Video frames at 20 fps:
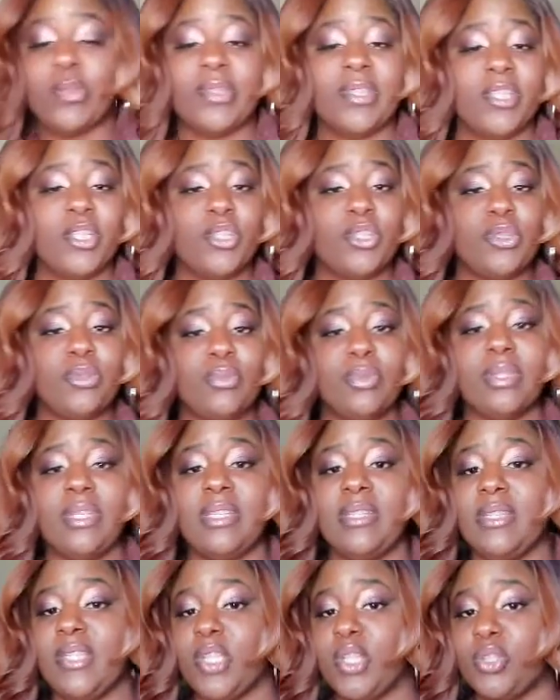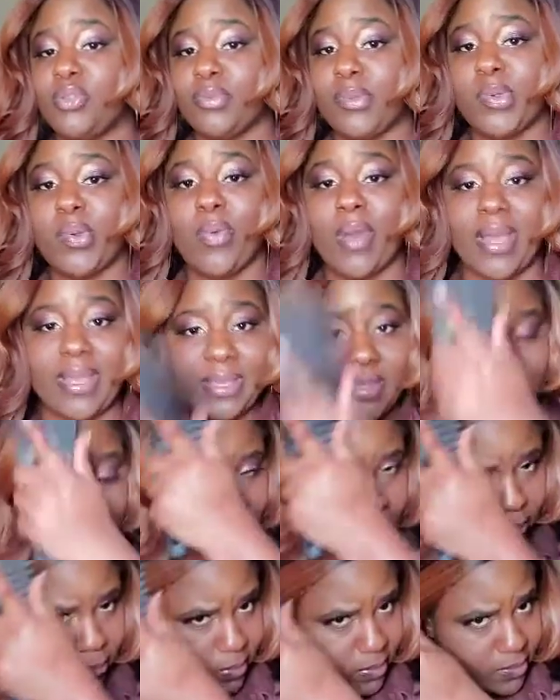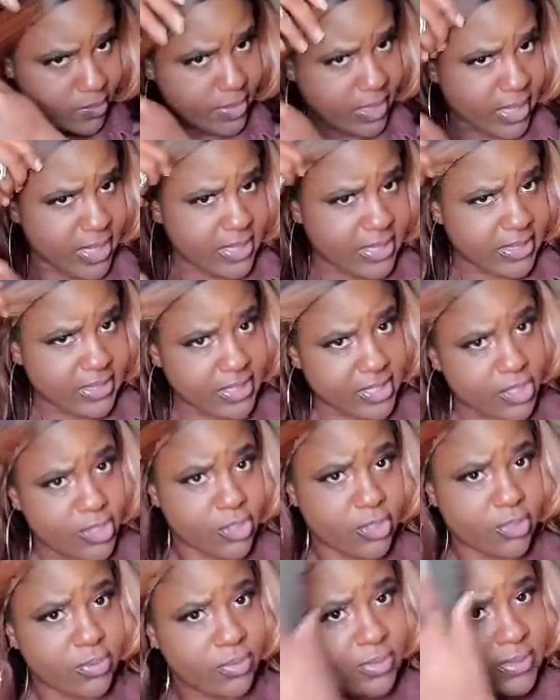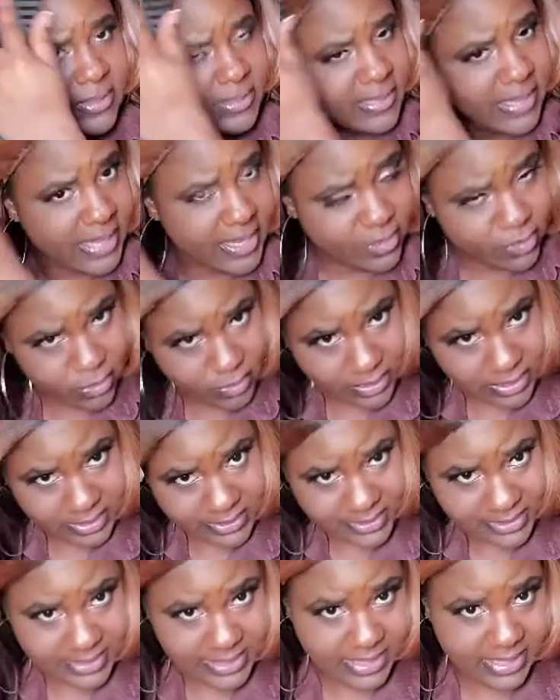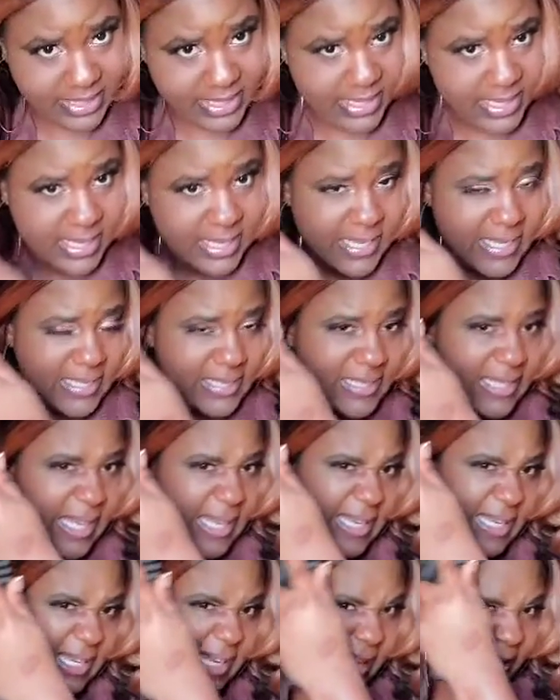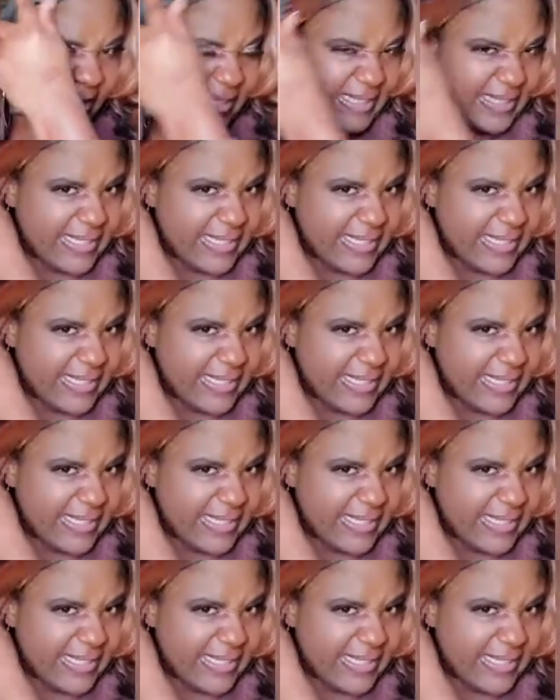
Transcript: this unit does require some work. This unit, as you can see, is kind of like a